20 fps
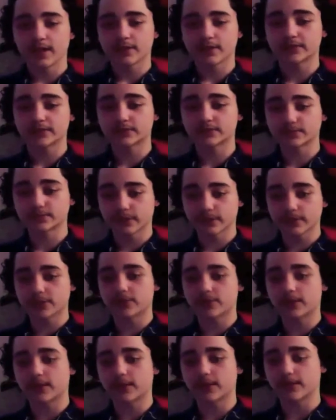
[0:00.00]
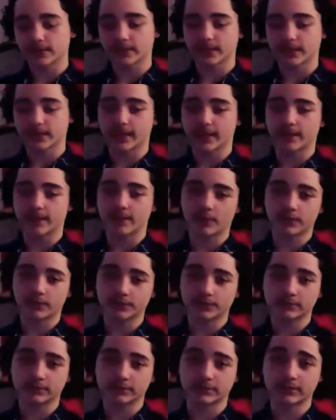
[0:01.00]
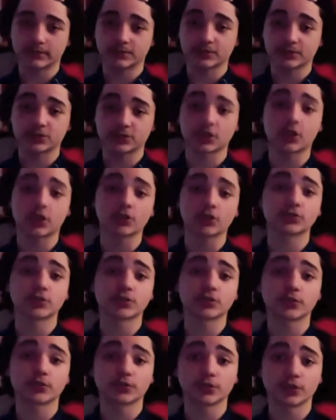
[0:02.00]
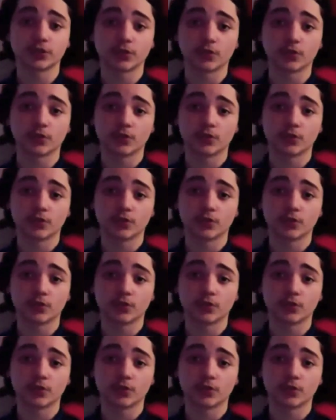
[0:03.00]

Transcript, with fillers: that's really what I really like about what she does. Which also, you know,